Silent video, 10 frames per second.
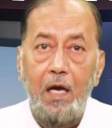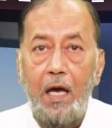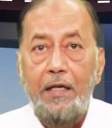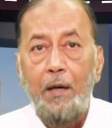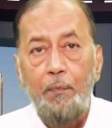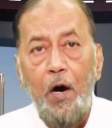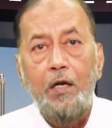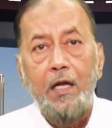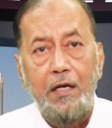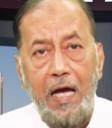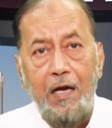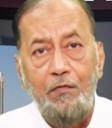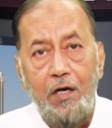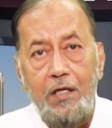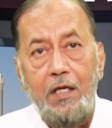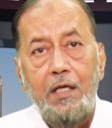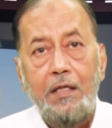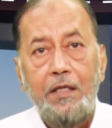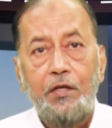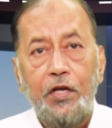And upon arrival,
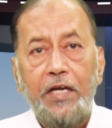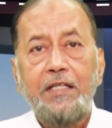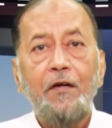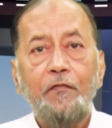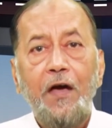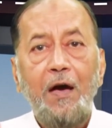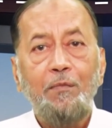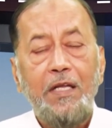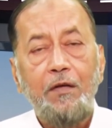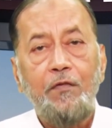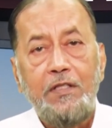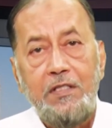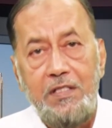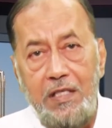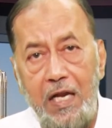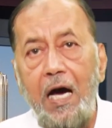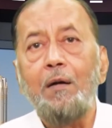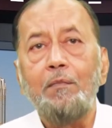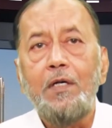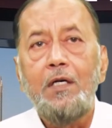greet the family with salam.